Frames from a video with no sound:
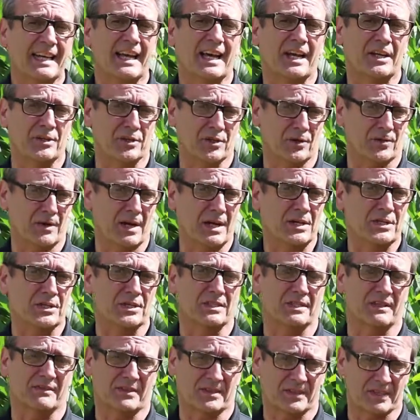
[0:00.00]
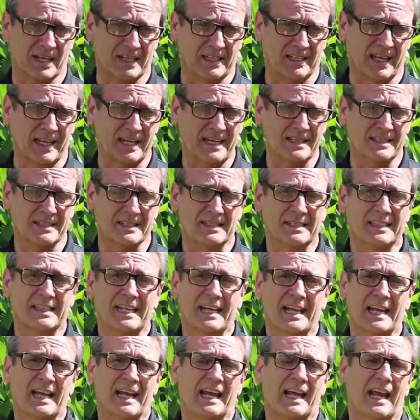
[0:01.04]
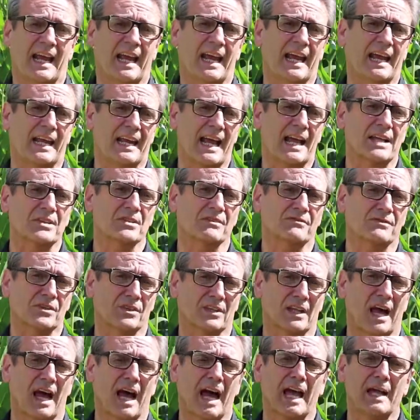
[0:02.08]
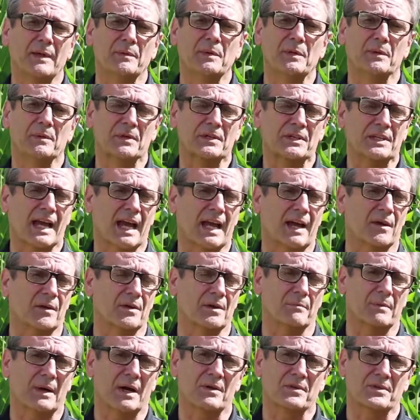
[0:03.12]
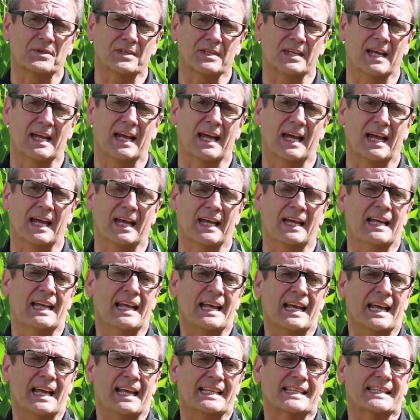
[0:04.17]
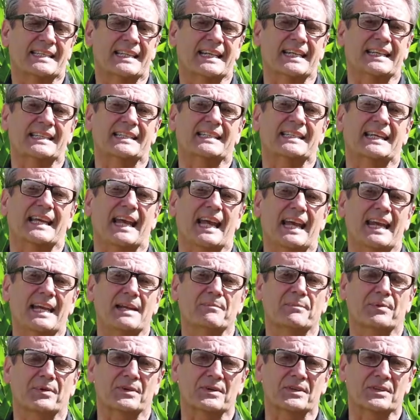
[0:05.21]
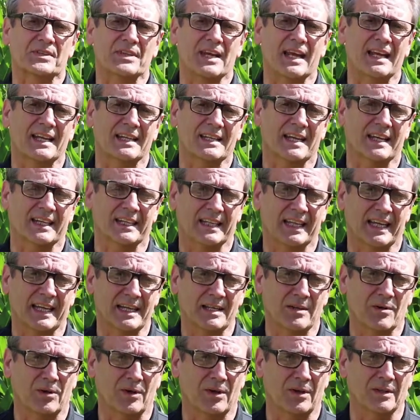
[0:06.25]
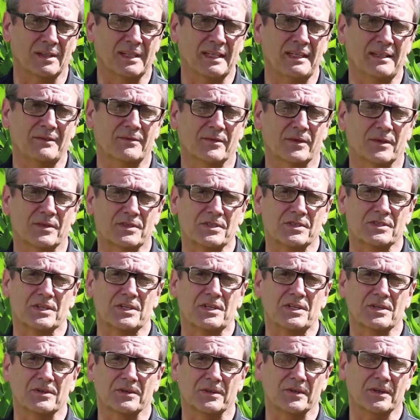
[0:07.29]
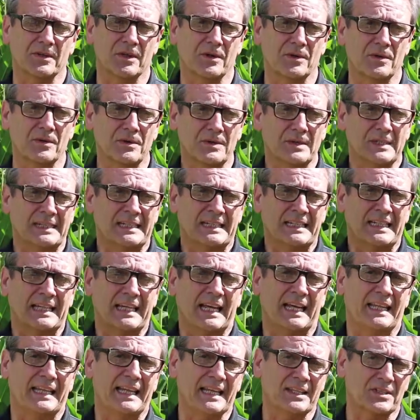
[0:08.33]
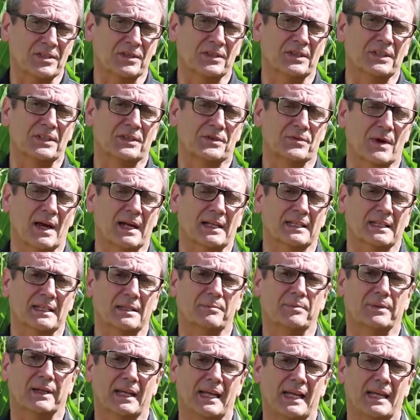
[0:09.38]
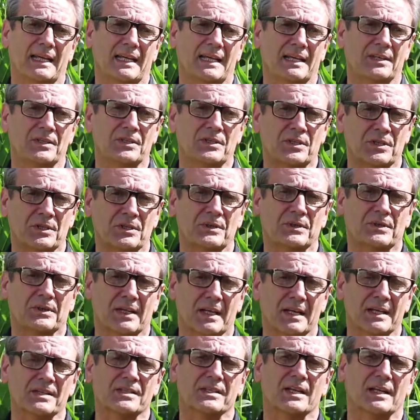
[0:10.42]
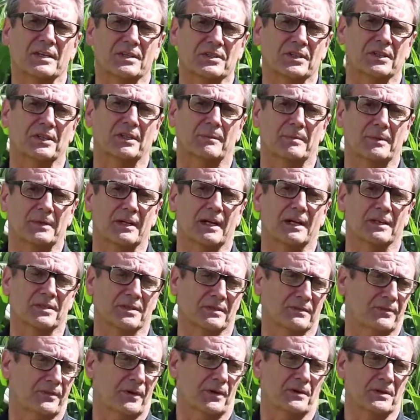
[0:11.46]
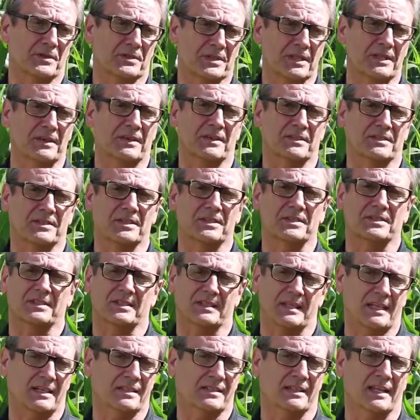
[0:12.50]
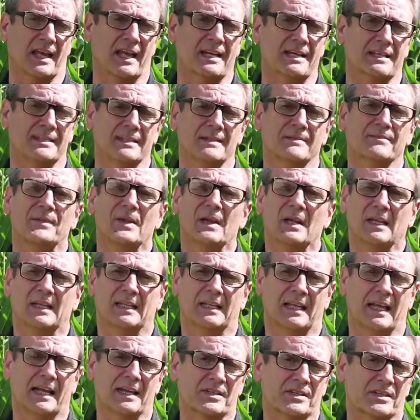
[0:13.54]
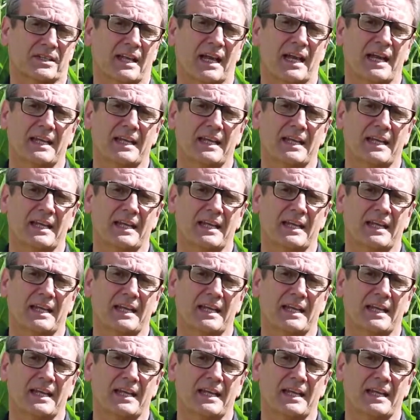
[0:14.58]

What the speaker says: and duration of sunlight. And as of July, we were down about 6 to 8% on light quality versus a year ago. And that's going to directly play into things like sugar production. Photosynthesis needs light, less